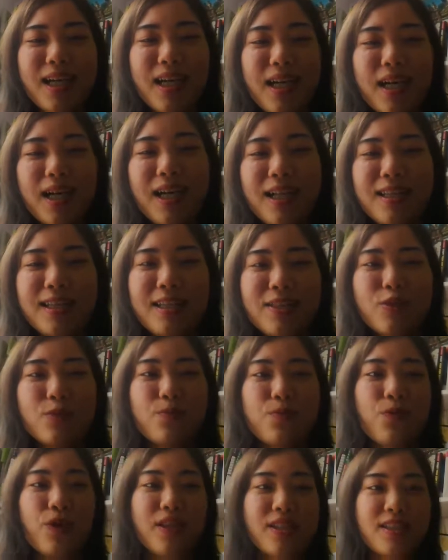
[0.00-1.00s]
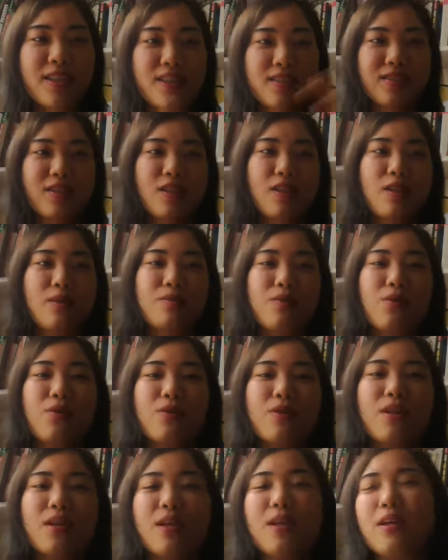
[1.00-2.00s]
let's practice any
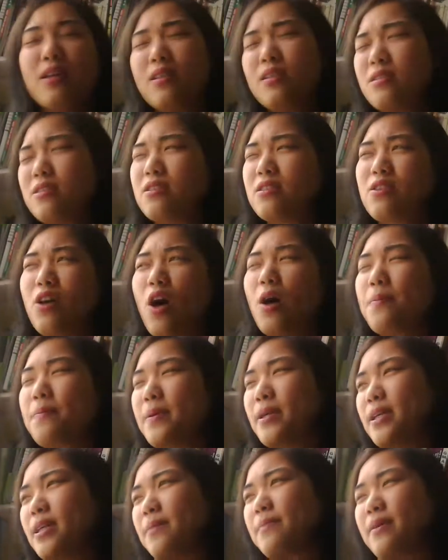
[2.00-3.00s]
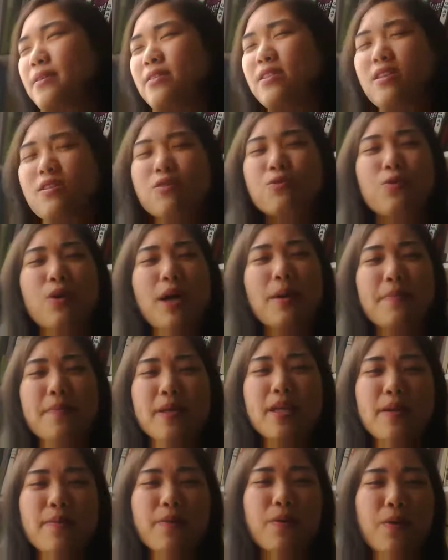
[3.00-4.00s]
more topic about describe
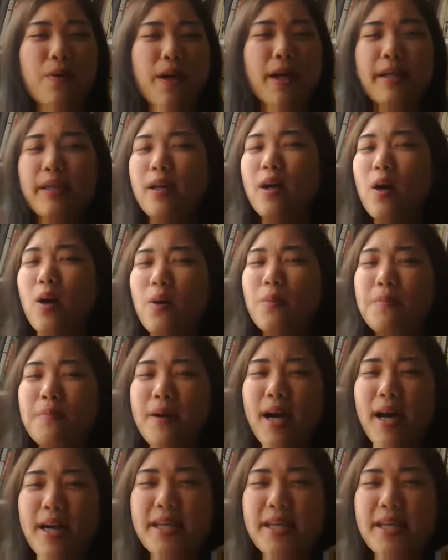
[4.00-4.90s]
people at home by